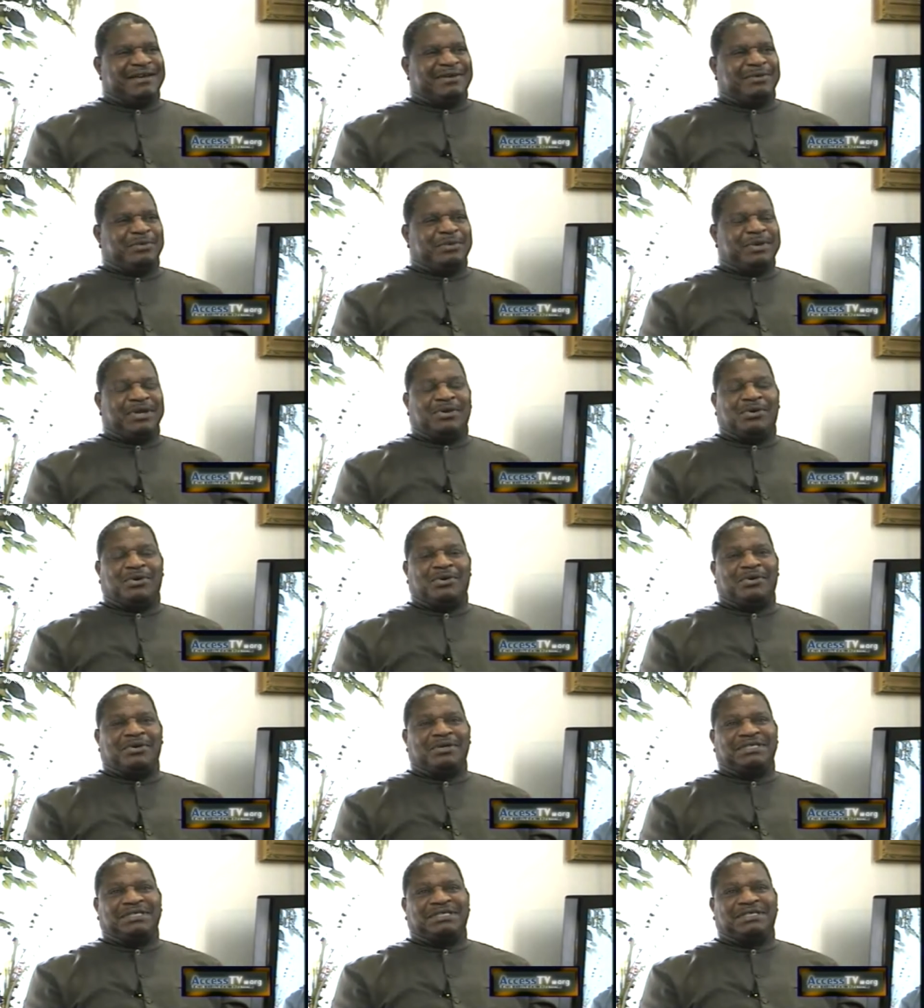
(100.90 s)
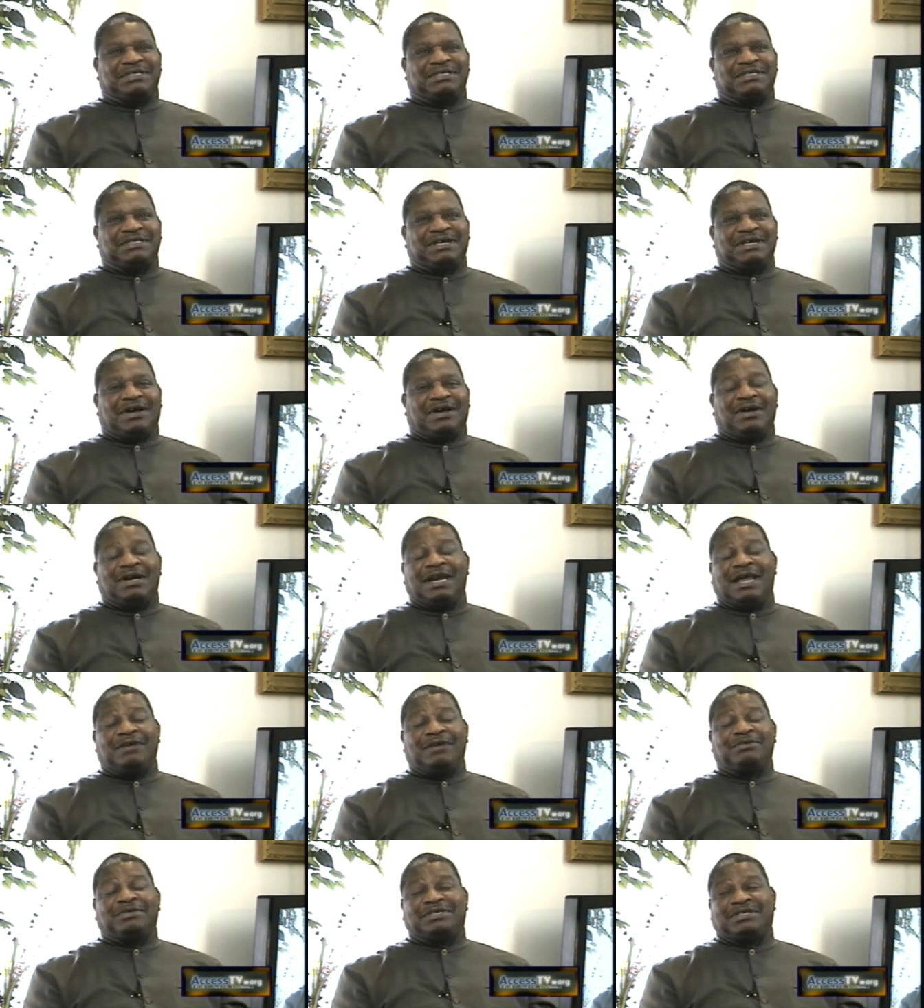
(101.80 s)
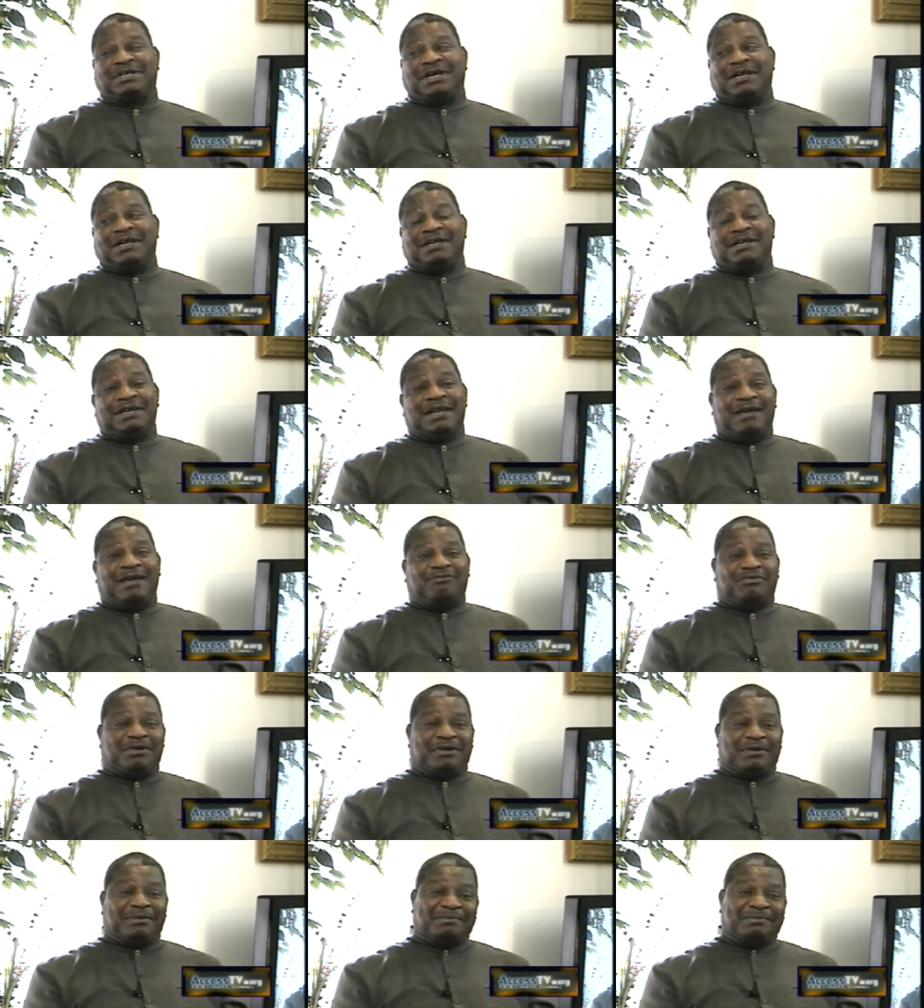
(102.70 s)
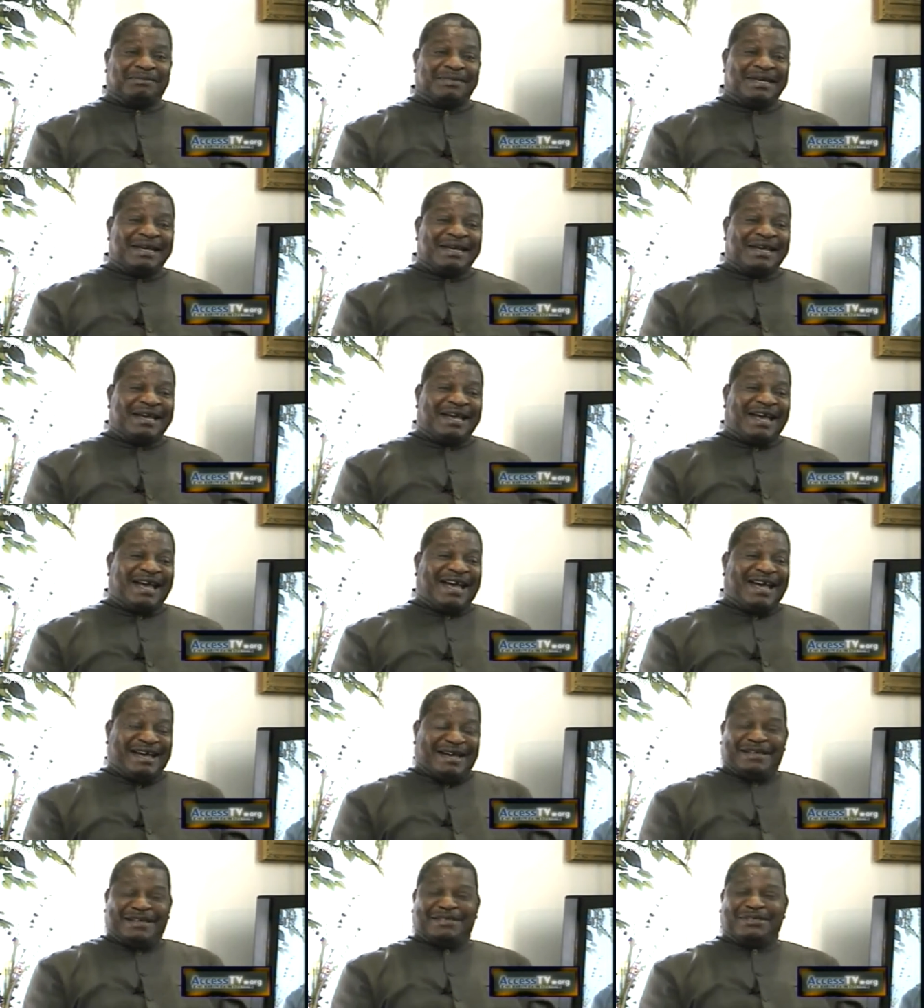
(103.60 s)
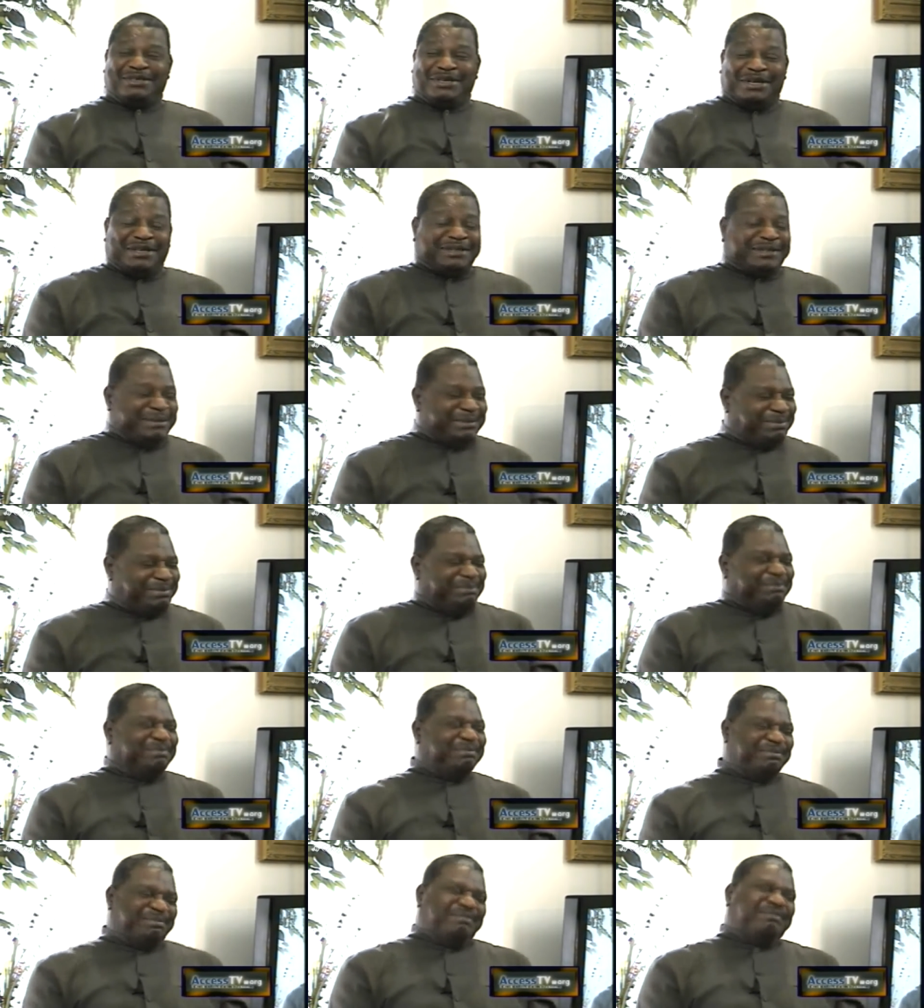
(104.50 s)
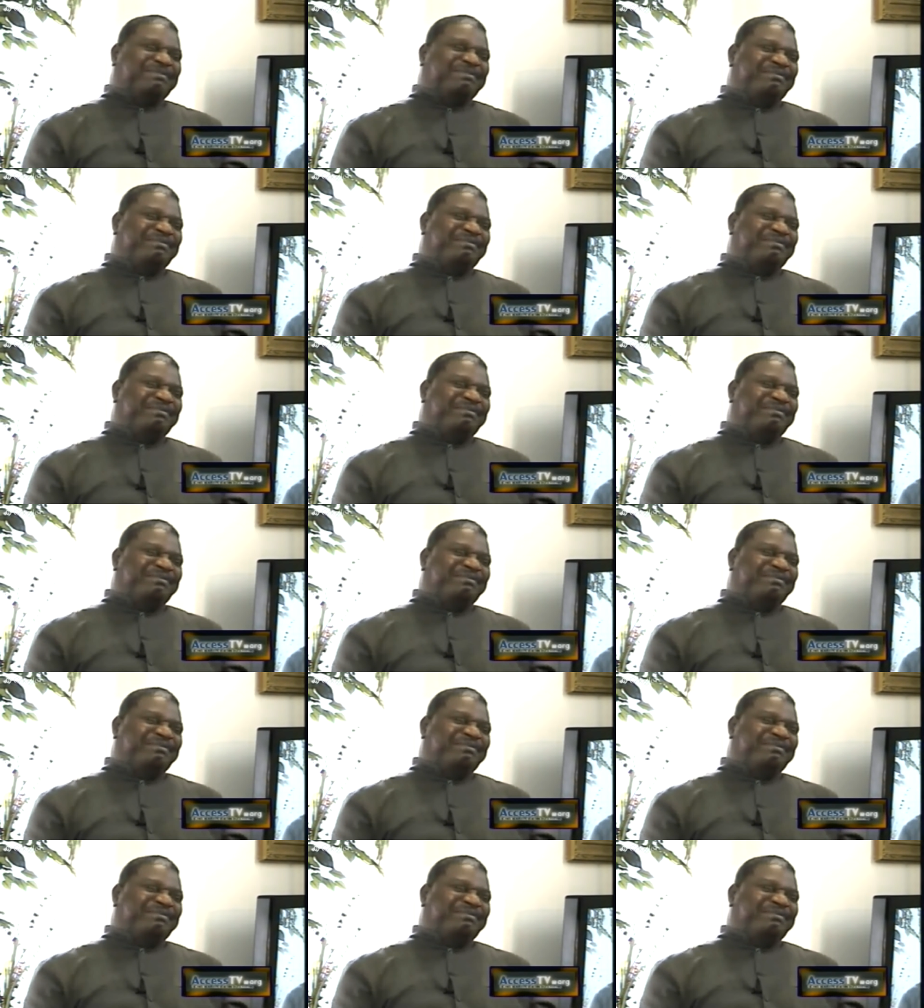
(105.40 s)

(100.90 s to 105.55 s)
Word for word: We all, our lives started in Africa. Mm-hmm.